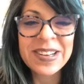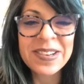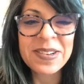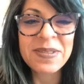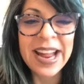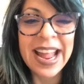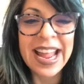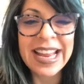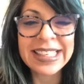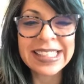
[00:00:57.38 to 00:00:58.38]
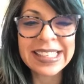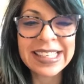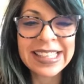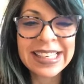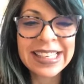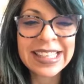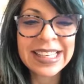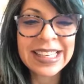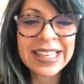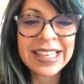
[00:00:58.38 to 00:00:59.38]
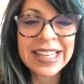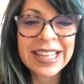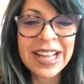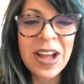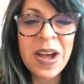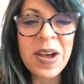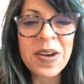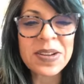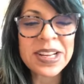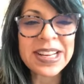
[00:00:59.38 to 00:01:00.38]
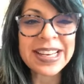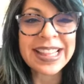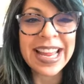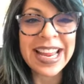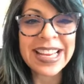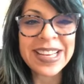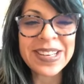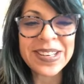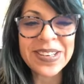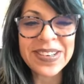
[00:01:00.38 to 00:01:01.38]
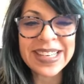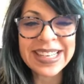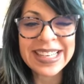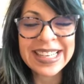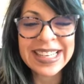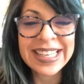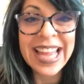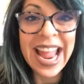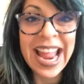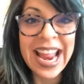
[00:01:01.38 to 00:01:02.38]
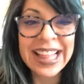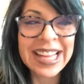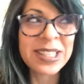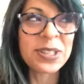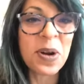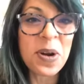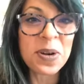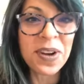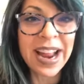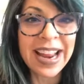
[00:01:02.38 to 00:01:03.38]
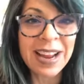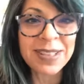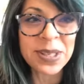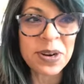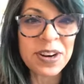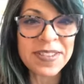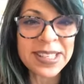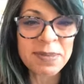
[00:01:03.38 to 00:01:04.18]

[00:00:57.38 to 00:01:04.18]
Great. Oh, good. Thank you. Yay, that's so great. I was nervous